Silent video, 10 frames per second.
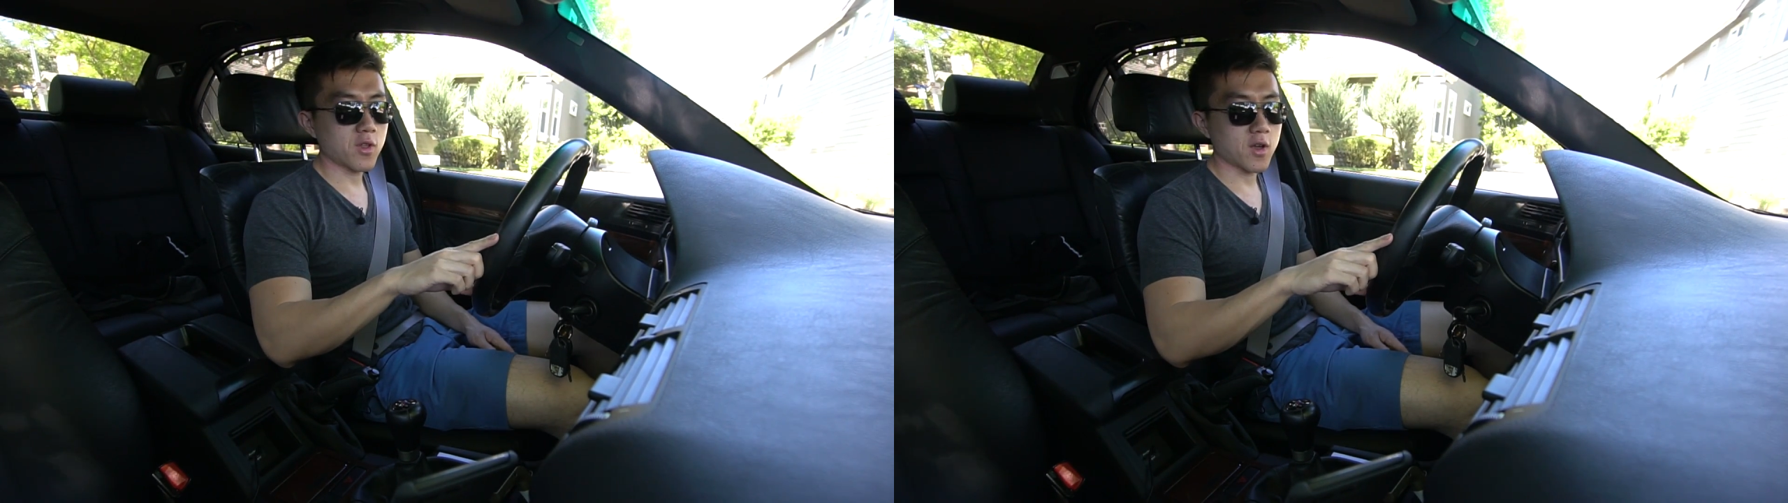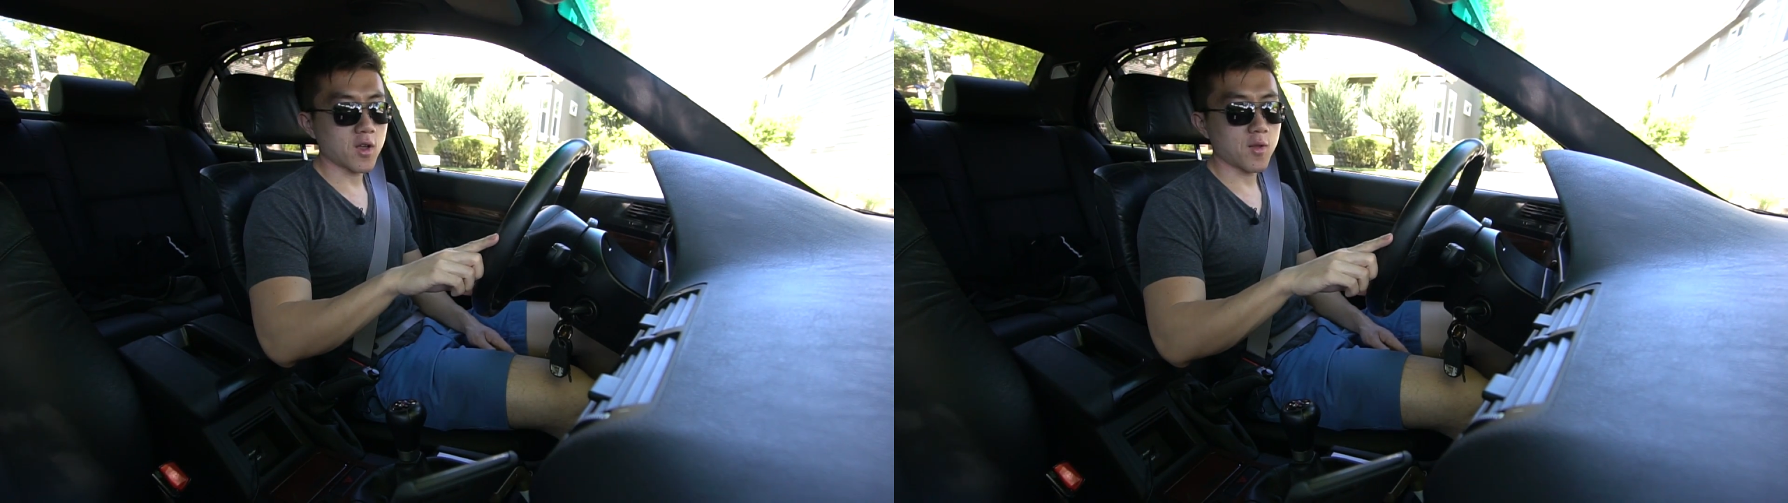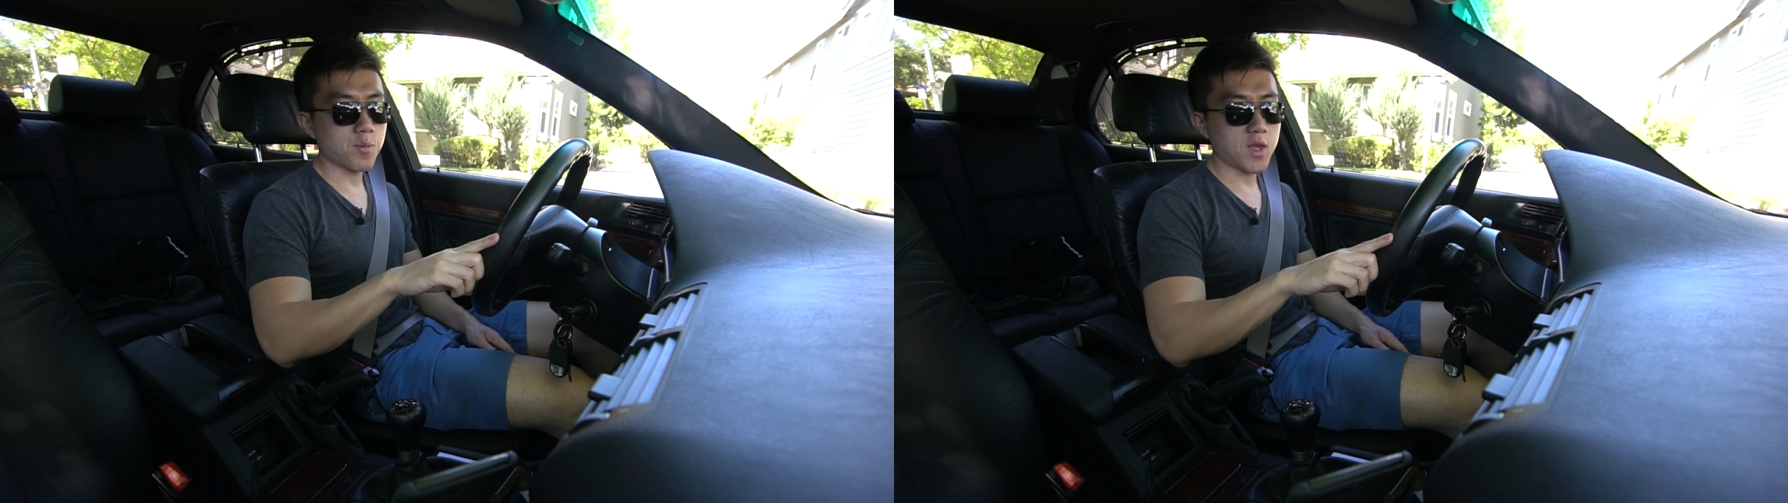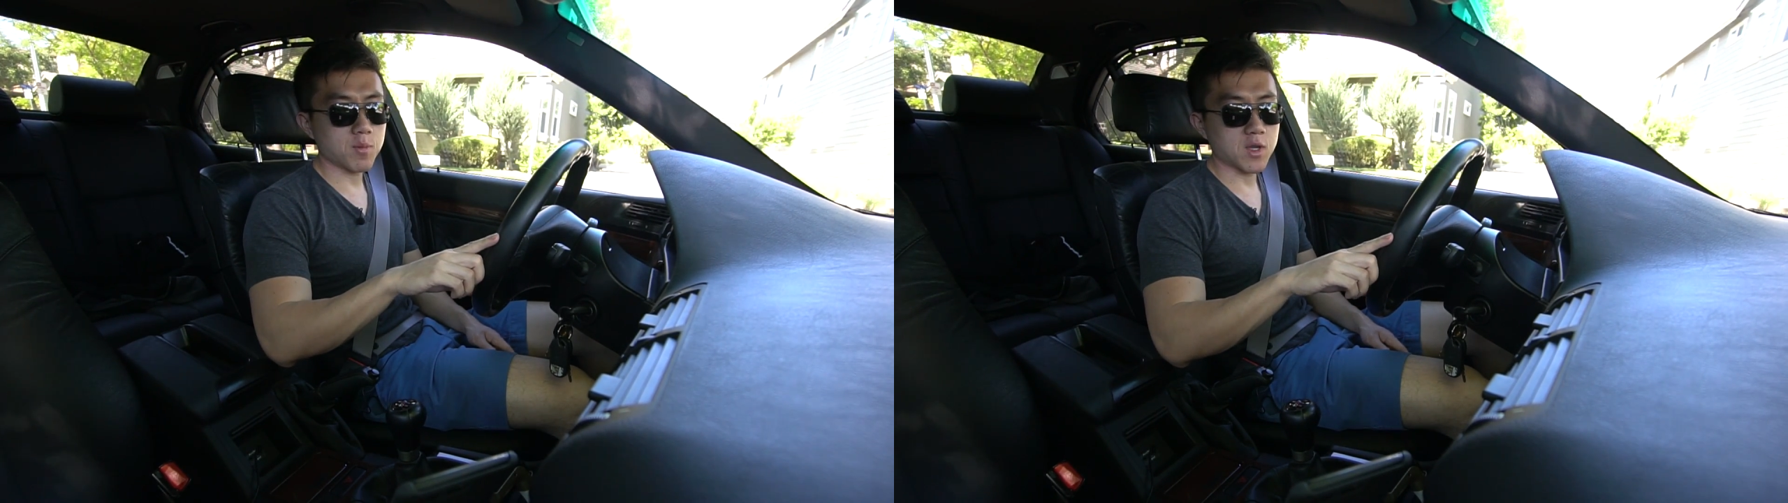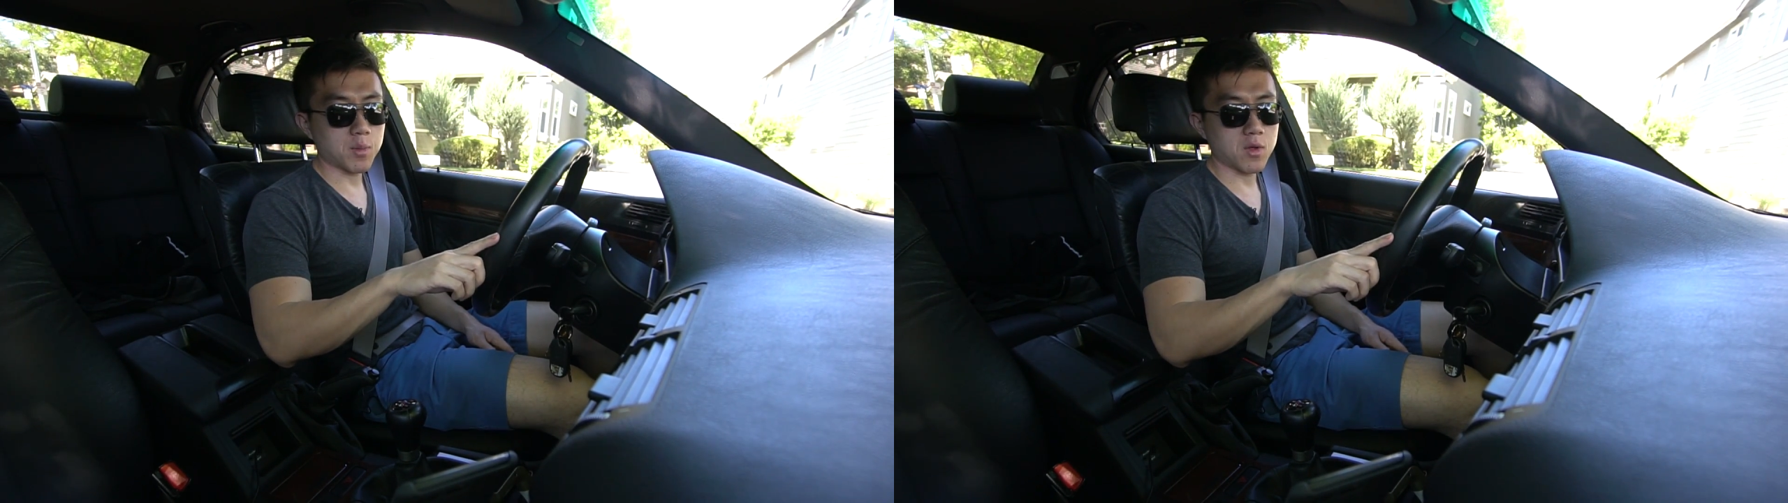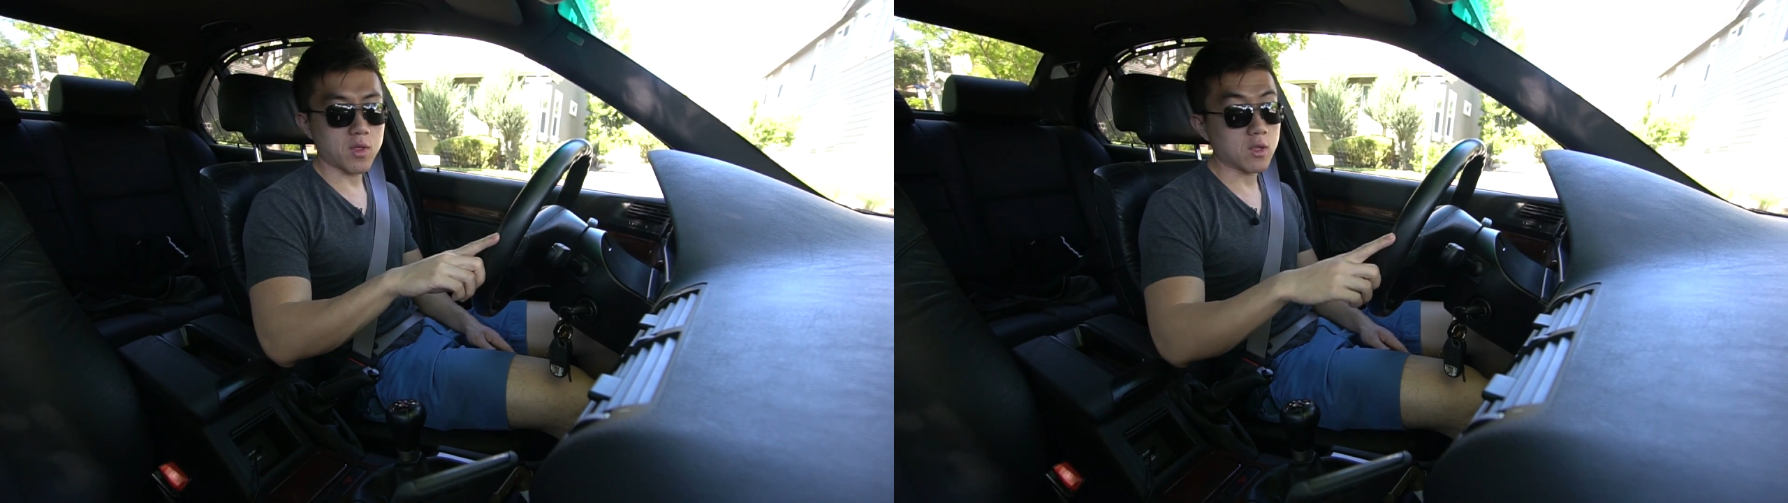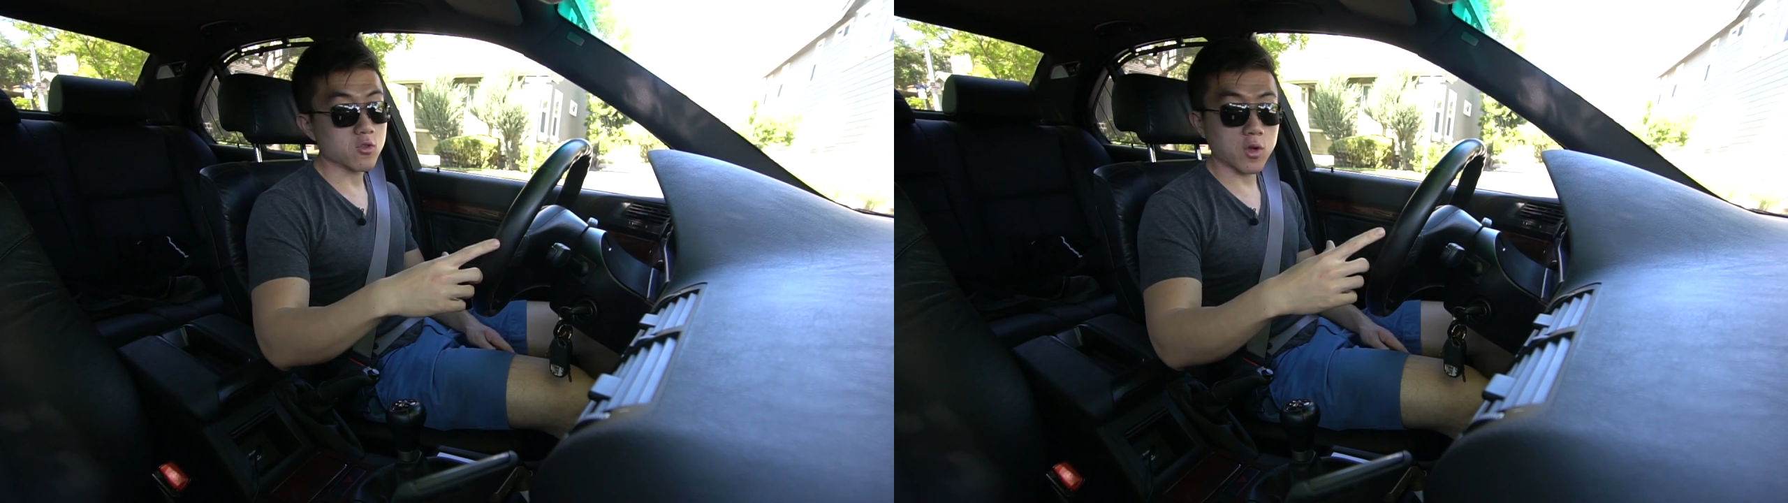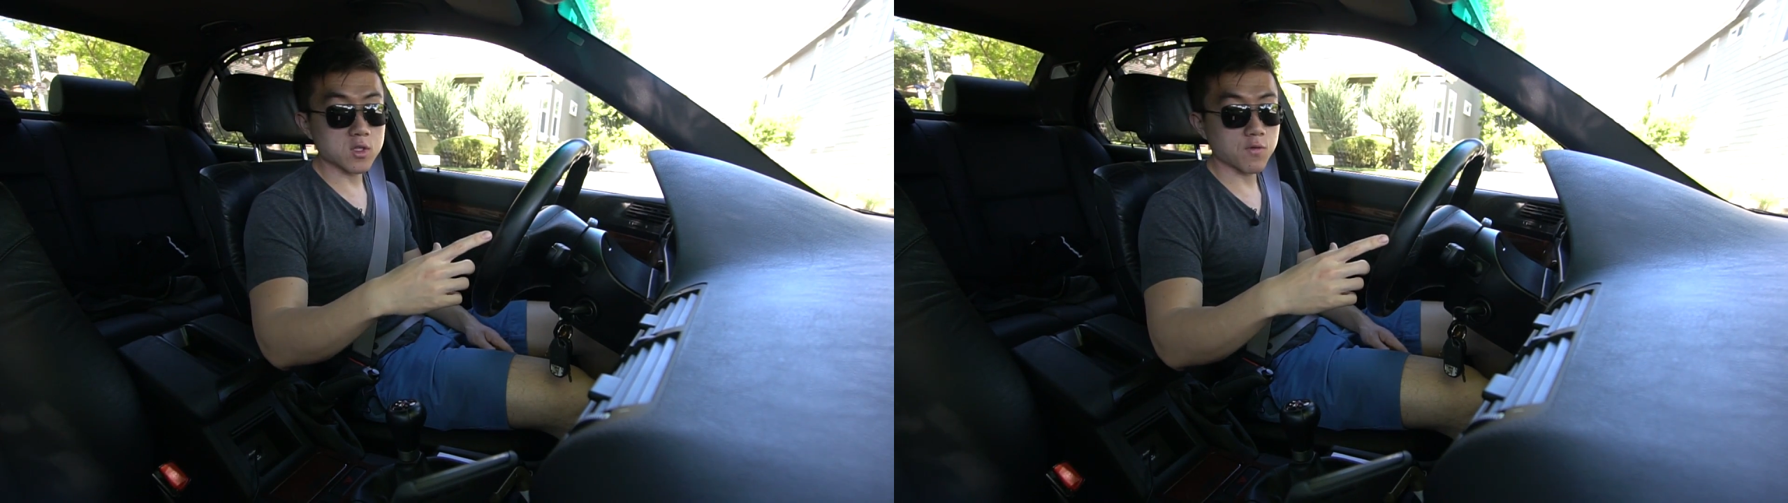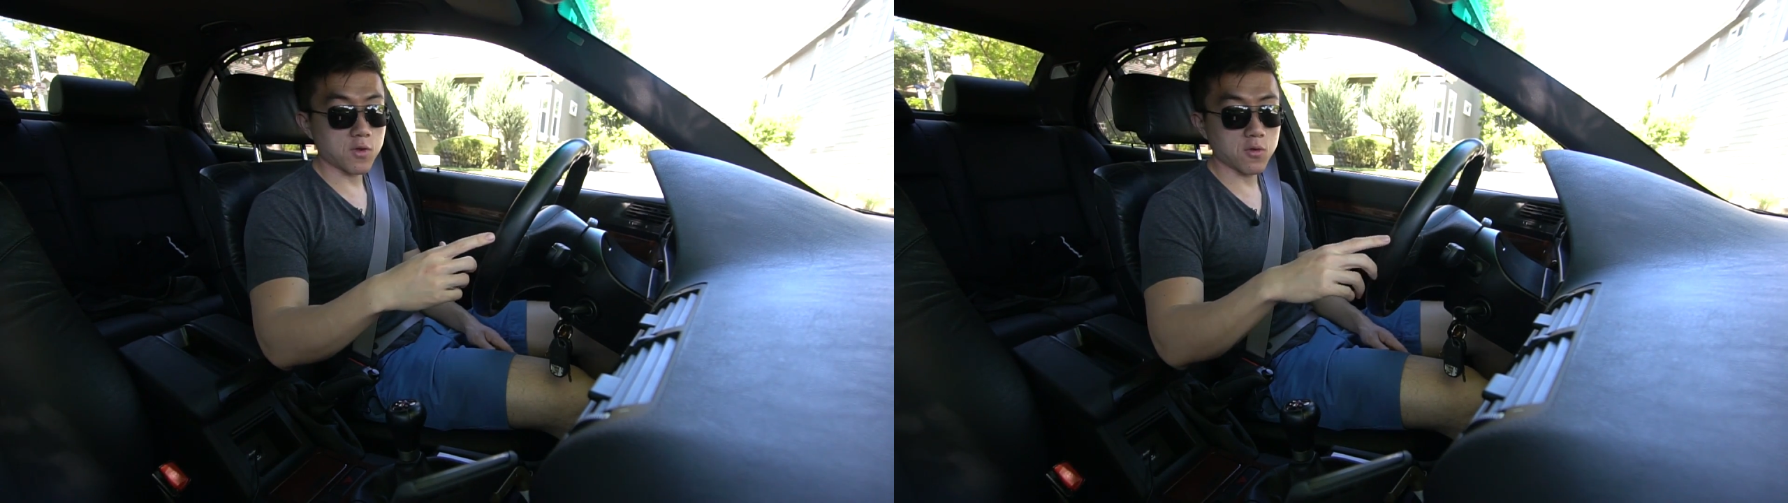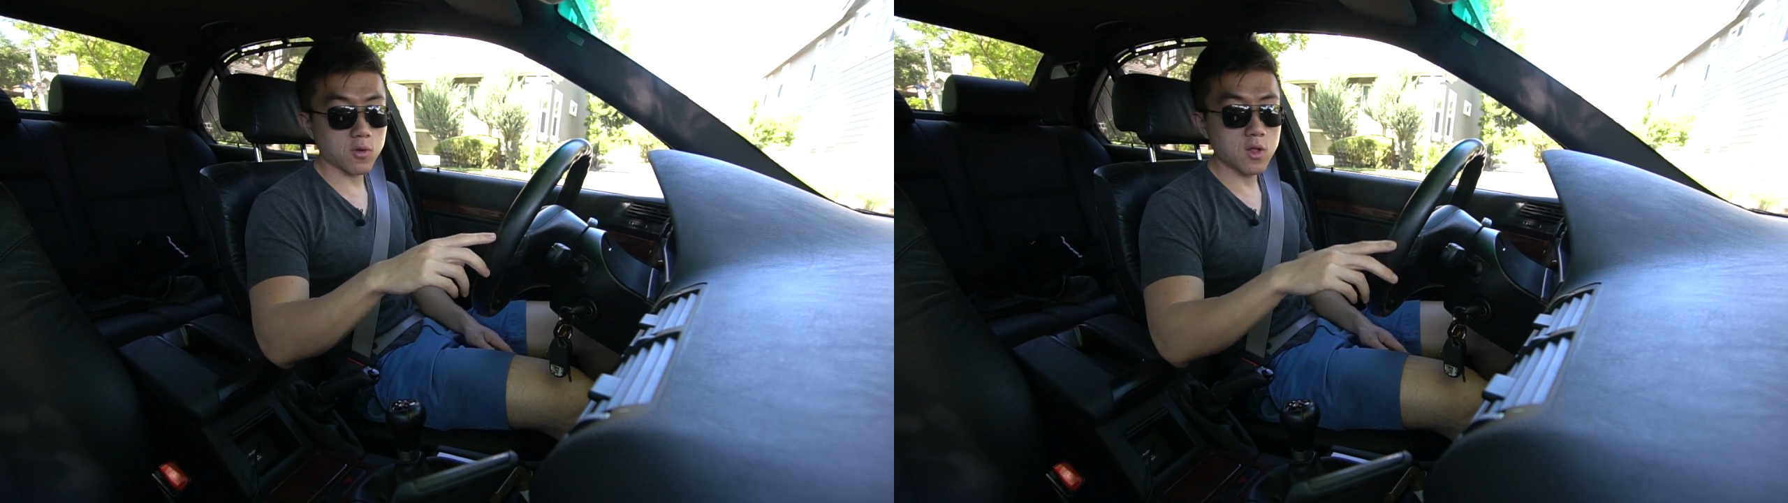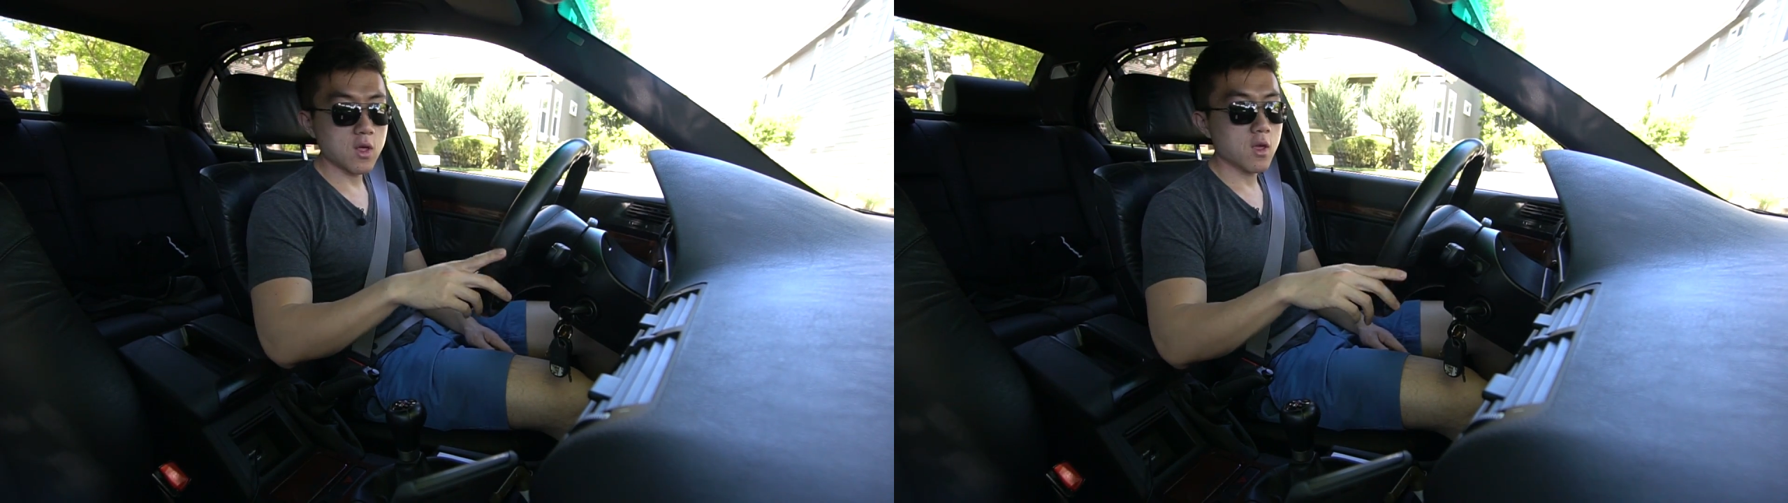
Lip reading: BMW that drinks fuel.